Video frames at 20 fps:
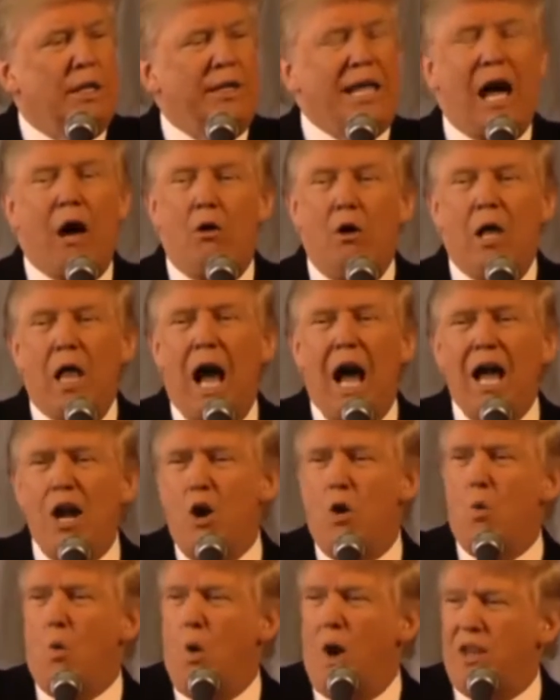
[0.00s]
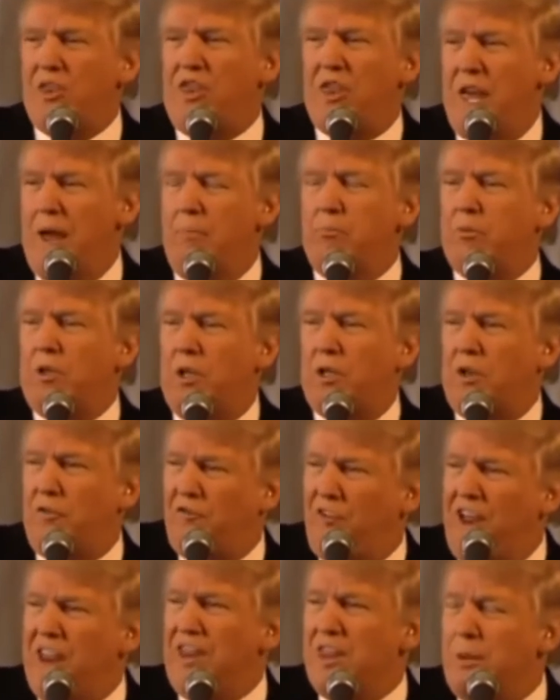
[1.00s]
Now, I don't want them to
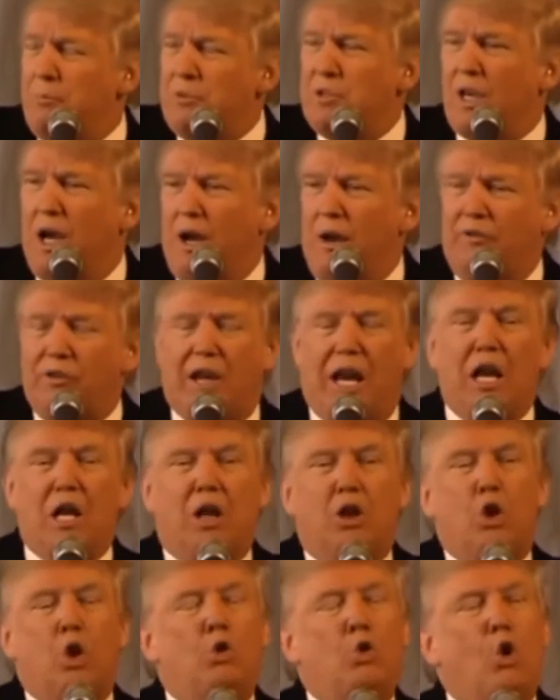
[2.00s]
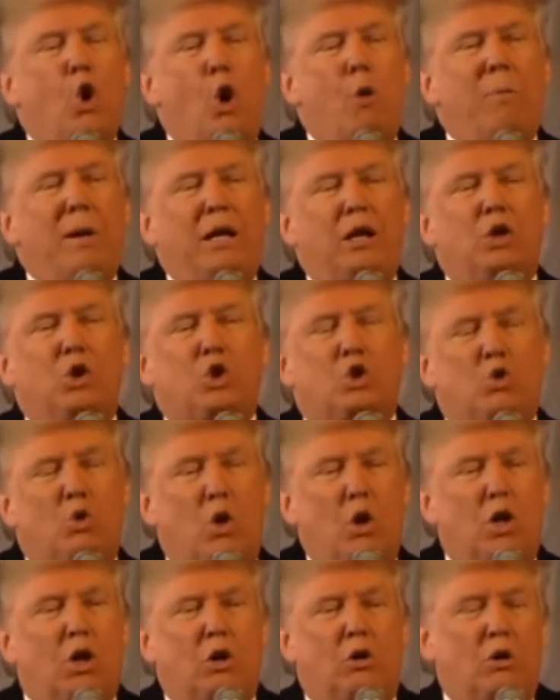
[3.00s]
defend themselves, and nobody is
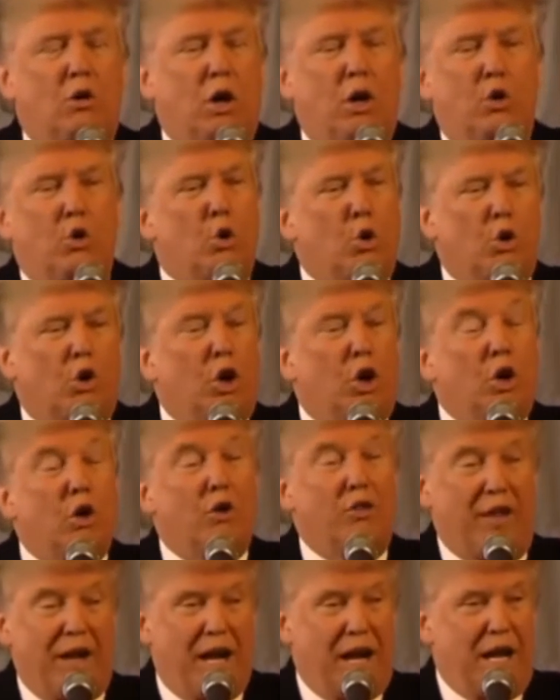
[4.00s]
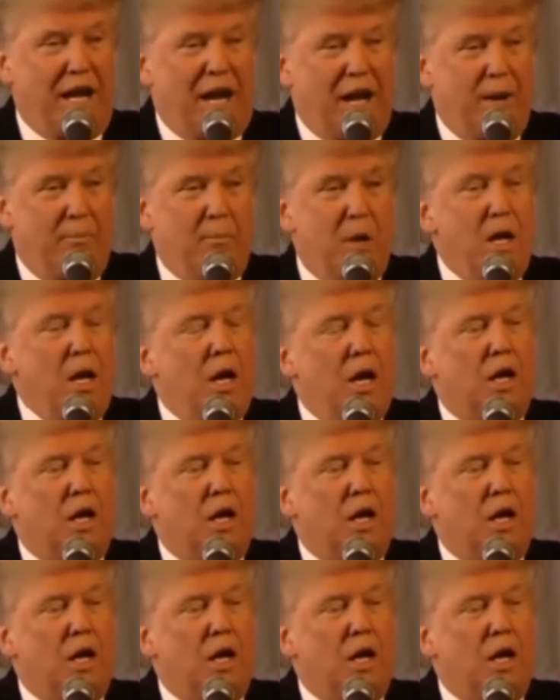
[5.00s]
stronger and nuclear than I am.